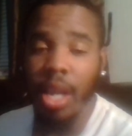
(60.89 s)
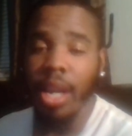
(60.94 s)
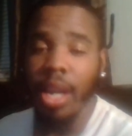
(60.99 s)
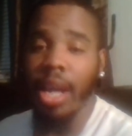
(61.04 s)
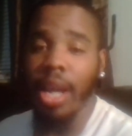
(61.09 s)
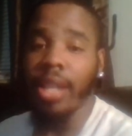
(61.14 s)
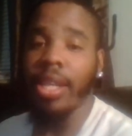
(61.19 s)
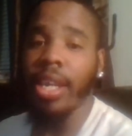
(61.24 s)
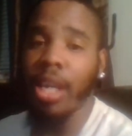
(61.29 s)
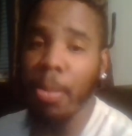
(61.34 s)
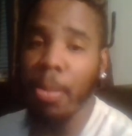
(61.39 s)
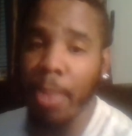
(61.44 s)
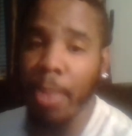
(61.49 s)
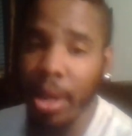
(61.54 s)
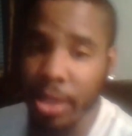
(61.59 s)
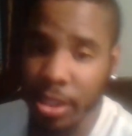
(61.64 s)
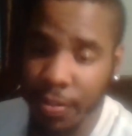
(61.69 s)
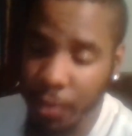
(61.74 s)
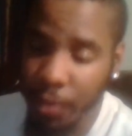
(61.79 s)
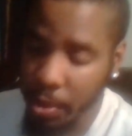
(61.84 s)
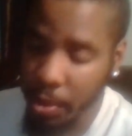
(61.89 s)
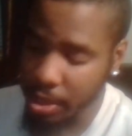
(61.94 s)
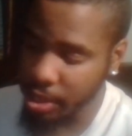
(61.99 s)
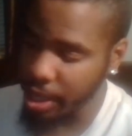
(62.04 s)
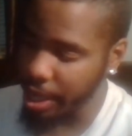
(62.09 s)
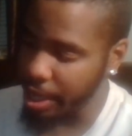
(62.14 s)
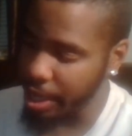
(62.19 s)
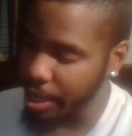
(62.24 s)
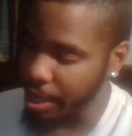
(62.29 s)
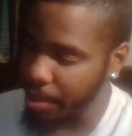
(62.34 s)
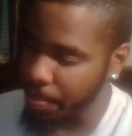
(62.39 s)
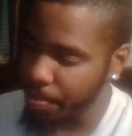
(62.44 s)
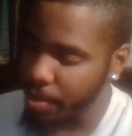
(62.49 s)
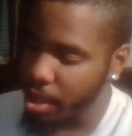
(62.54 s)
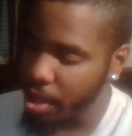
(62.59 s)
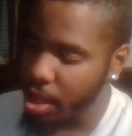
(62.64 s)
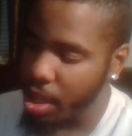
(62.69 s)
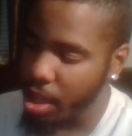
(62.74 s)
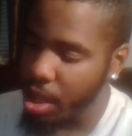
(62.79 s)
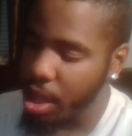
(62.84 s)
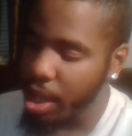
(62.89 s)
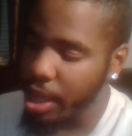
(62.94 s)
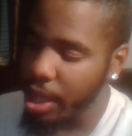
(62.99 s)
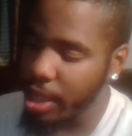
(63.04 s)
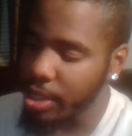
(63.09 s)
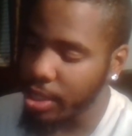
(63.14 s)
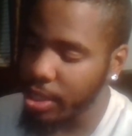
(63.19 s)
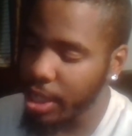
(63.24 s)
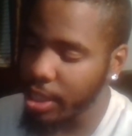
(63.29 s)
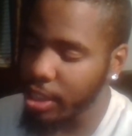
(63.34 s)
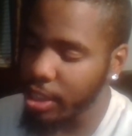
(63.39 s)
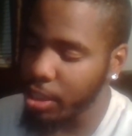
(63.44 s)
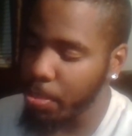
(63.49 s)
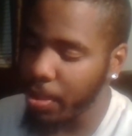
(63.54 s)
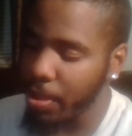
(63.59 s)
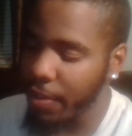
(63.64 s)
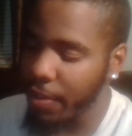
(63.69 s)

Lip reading: Now think about this for a second. It says it's been